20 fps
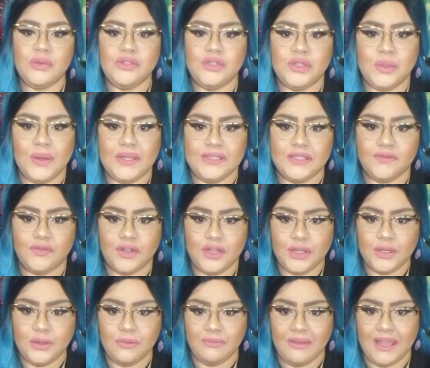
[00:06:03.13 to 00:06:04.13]
choices for
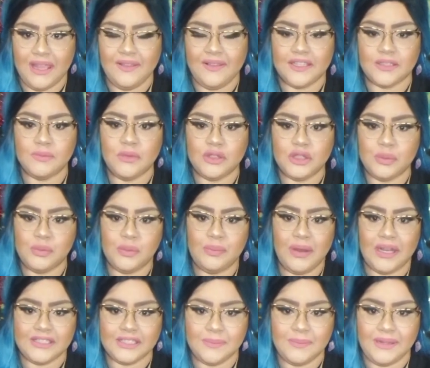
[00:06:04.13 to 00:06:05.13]
you to make. There's multiple
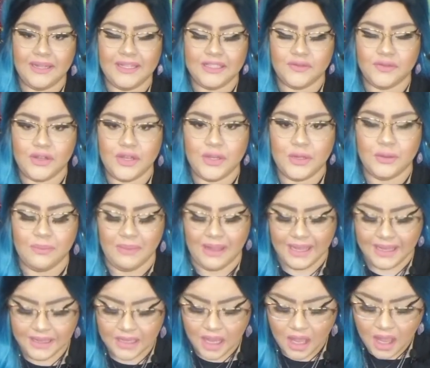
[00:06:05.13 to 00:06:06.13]
possibilities for you to
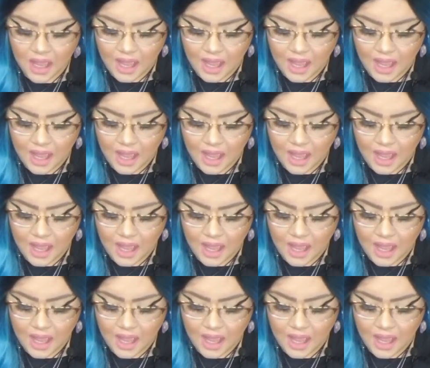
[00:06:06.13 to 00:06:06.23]
make.